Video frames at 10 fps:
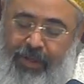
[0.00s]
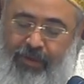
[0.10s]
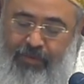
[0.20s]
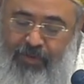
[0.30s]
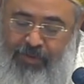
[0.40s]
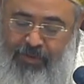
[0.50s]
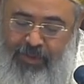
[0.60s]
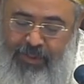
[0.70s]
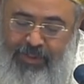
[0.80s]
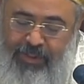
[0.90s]
verse
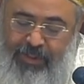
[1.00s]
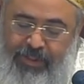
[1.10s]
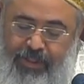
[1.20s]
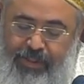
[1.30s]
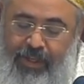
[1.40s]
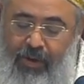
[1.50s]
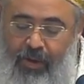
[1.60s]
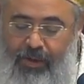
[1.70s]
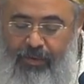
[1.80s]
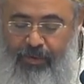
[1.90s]
36, it says, In all
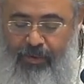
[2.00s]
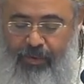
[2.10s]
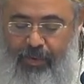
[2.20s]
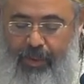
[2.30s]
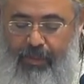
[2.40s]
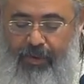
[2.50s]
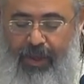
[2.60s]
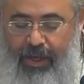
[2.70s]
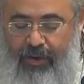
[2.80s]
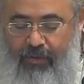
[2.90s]
you do, remember the
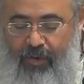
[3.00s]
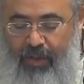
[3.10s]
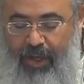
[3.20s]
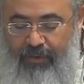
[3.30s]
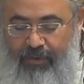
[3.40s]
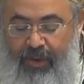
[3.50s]
end of your life,